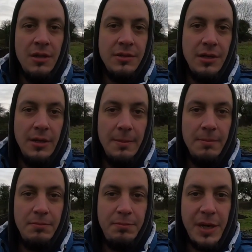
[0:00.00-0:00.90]
the
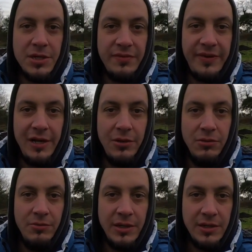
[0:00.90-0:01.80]
better
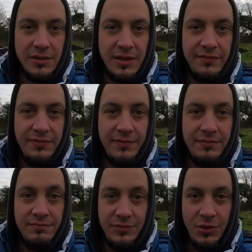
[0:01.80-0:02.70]
value we can give
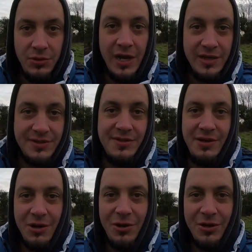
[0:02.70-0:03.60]
you guys,
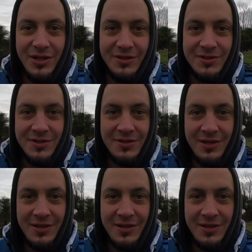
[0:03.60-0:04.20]
our audience.